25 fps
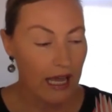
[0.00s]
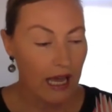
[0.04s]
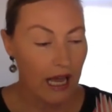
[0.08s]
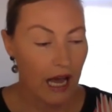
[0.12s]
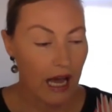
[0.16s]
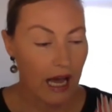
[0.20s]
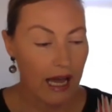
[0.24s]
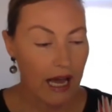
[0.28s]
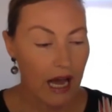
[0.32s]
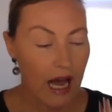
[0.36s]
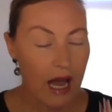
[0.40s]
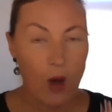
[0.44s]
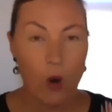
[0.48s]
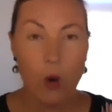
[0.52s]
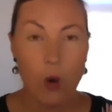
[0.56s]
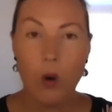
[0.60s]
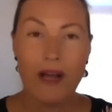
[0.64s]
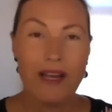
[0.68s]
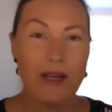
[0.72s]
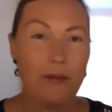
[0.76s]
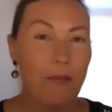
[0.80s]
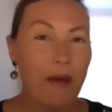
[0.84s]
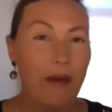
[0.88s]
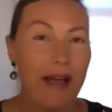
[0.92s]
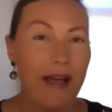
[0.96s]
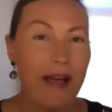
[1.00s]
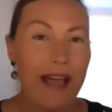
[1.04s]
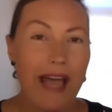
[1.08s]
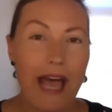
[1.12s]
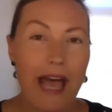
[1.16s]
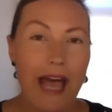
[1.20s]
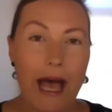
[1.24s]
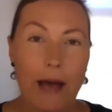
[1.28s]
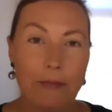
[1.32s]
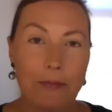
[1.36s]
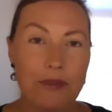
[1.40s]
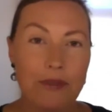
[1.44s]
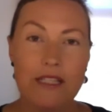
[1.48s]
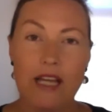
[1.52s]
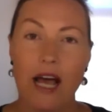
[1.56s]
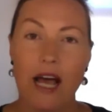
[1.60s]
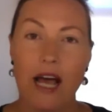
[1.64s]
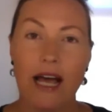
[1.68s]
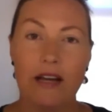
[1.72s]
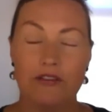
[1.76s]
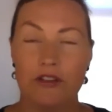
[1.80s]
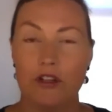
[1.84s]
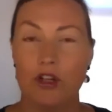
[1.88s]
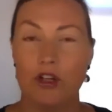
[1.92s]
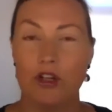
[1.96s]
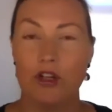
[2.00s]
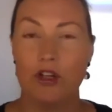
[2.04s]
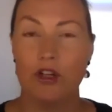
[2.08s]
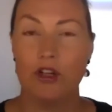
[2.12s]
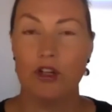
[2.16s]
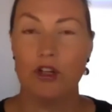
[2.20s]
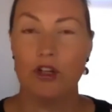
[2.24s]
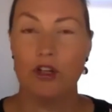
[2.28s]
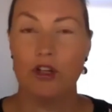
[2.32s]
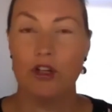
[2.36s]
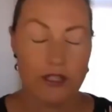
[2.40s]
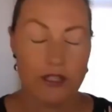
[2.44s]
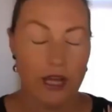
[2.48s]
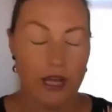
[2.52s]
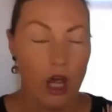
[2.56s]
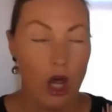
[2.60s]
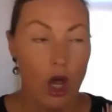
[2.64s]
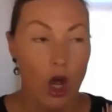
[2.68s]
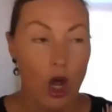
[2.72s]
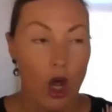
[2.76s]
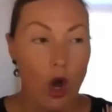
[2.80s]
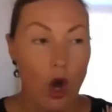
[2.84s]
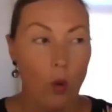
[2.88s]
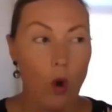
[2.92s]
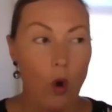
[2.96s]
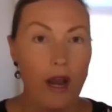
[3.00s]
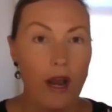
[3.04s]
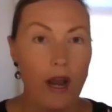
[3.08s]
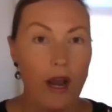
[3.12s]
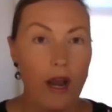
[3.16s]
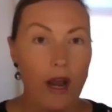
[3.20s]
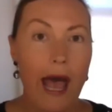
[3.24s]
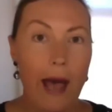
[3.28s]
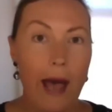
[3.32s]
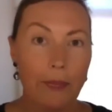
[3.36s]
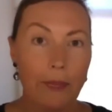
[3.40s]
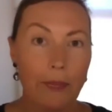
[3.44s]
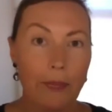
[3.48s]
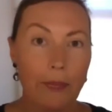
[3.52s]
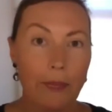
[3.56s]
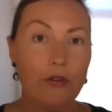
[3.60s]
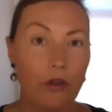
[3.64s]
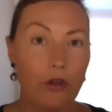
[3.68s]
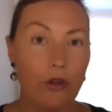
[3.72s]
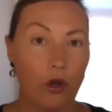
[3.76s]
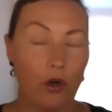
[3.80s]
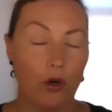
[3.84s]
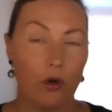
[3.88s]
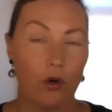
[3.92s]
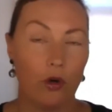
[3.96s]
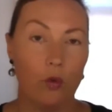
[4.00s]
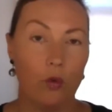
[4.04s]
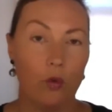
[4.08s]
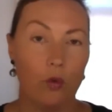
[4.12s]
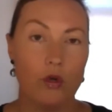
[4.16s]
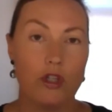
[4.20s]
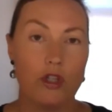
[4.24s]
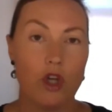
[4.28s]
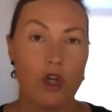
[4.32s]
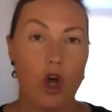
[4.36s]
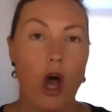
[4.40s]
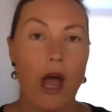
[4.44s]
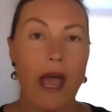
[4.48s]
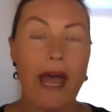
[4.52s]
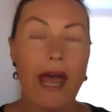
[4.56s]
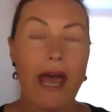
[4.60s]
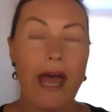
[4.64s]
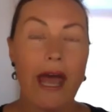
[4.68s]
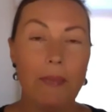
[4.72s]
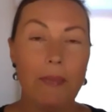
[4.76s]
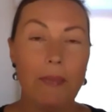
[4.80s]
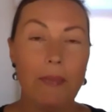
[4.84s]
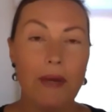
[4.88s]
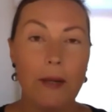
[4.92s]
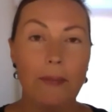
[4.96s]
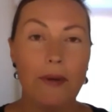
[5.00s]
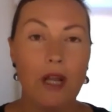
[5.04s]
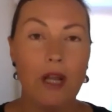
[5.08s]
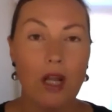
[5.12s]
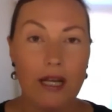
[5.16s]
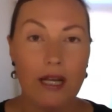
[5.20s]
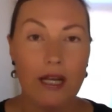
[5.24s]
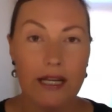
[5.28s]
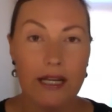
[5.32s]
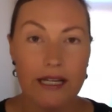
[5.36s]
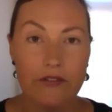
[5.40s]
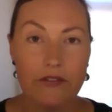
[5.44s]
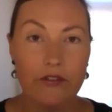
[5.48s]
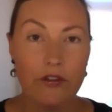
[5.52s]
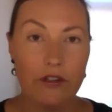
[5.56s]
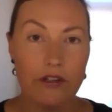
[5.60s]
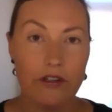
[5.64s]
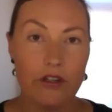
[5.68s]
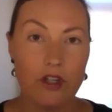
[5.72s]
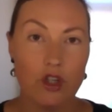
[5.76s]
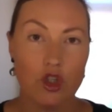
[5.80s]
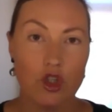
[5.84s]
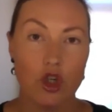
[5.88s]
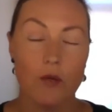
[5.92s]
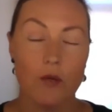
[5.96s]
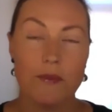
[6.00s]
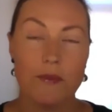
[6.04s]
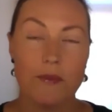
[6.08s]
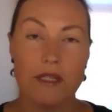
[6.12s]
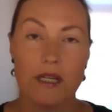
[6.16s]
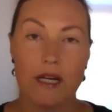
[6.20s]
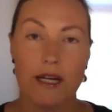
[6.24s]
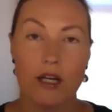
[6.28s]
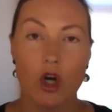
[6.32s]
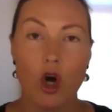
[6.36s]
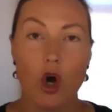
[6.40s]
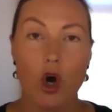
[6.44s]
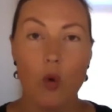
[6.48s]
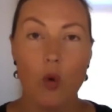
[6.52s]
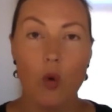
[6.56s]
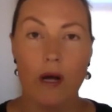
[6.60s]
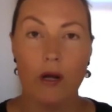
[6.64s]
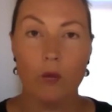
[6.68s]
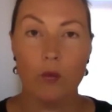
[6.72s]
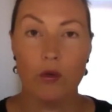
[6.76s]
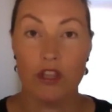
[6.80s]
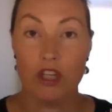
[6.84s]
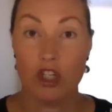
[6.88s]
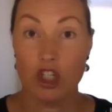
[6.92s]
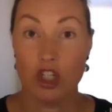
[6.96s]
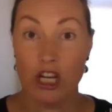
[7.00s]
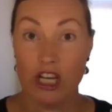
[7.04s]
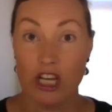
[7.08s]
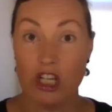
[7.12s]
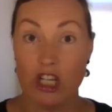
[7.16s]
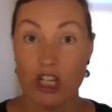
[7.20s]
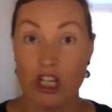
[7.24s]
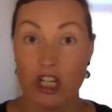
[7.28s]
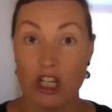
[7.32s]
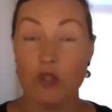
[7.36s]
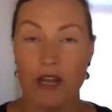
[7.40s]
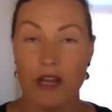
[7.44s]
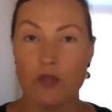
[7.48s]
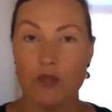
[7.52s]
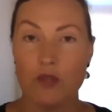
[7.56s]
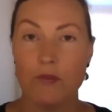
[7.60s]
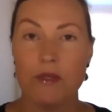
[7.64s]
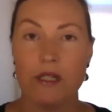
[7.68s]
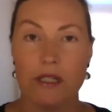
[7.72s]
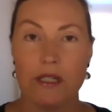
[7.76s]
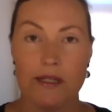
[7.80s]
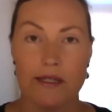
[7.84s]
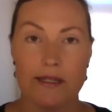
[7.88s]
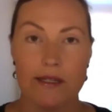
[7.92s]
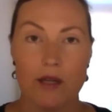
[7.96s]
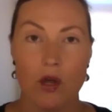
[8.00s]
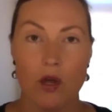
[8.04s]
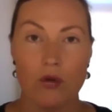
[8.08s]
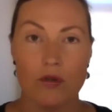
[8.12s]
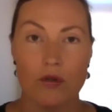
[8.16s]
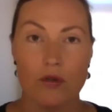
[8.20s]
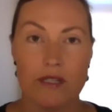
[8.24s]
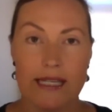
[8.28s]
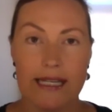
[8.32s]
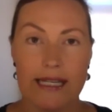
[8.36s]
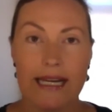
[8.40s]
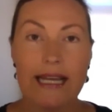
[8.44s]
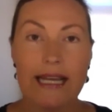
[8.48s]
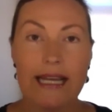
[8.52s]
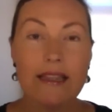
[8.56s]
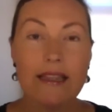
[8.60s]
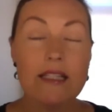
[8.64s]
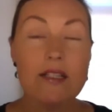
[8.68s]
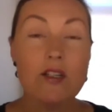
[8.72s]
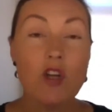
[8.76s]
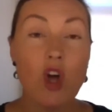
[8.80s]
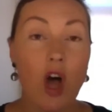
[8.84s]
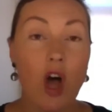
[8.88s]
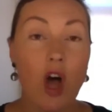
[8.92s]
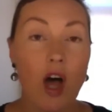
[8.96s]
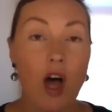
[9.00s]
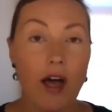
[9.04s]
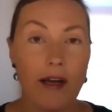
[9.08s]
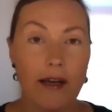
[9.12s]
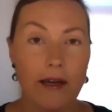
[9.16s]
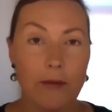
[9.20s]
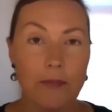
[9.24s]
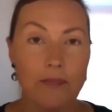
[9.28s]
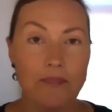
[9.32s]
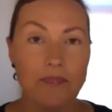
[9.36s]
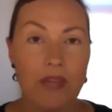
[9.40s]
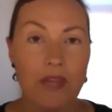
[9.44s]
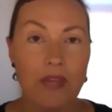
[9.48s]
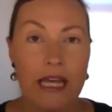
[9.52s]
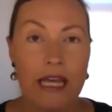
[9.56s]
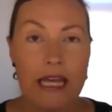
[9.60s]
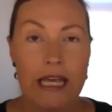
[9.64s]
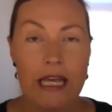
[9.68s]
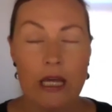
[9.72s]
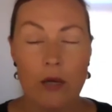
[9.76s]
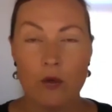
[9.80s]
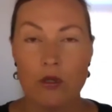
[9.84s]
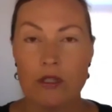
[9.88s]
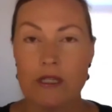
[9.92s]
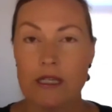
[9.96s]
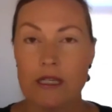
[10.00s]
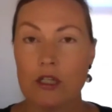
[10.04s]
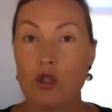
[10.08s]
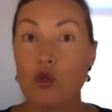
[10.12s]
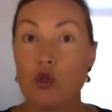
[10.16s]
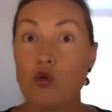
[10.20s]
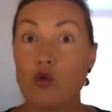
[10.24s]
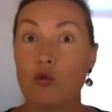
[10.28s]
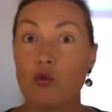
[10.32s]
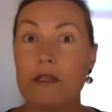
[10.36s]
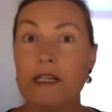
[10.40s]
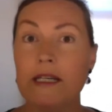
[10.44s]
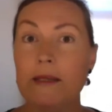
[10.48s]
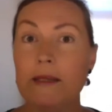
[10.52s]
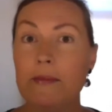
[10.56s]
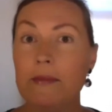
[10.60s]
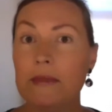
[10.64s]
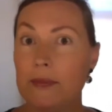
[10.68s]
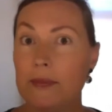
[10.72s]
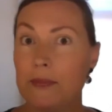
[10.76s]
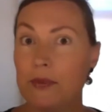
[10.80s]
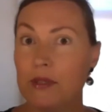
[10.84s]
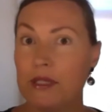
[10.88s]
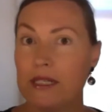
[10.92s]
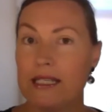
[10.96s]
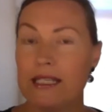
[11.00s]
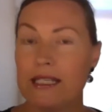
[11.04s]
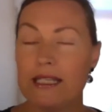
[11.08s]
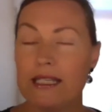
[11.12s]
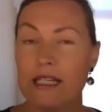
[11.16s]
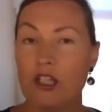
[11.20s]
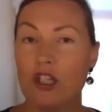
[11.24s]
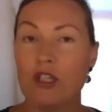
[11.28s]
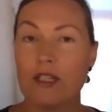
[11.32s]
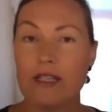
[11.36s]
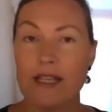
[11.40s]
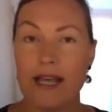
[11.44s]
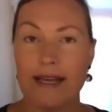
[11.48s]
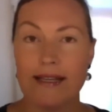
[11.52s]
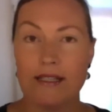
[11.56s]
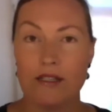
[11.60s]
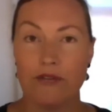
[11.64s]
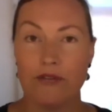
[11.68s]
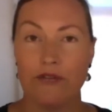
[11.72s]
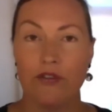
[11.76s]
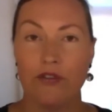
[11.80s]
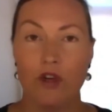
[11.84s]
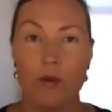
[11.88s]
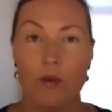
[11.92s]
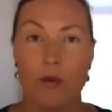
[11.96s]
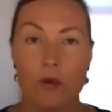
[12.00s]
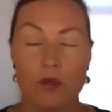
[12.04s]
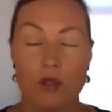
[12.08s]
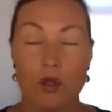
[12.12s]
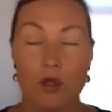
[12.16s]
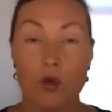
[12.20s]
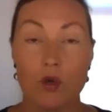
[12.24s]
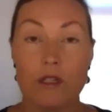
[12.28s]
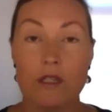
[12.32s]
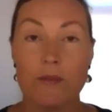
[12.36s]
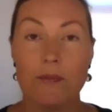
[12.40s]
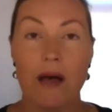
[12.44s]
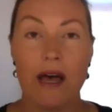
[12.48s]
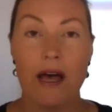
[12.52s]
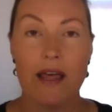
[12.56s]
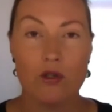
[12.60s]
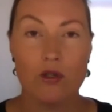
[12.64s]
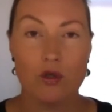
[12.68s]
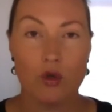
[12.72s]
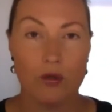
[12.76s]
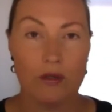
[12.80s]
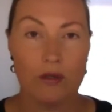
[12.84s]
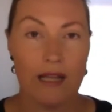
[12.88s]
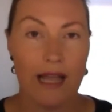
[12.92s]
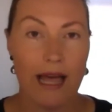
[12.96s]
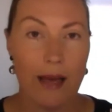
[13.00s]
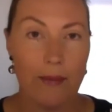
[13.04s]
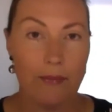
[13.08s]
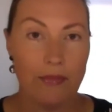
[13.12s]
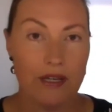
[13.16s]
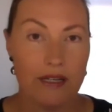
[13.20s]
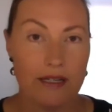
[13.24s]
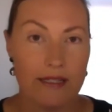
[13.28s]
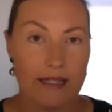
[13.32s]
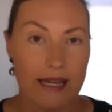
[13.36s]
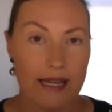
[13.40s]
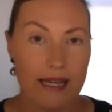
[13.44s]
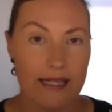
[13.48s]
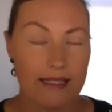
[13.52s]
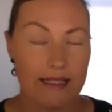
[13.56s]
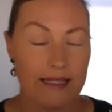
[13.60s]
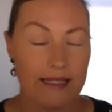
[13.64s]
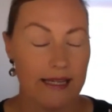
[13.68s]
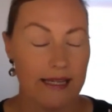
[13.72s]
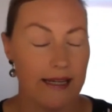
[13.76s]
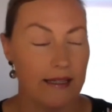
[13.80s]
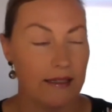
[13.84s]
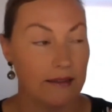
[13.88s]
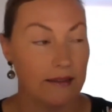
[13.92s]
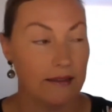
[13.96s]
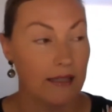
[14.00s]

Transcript: I whet my appetite for commerce. What happened though was I had been applying for other jobs, and I got one with a change management consultancy. And at the time, it was extremely prestigious as a firm. It was called Smythe George Lambert, SDL.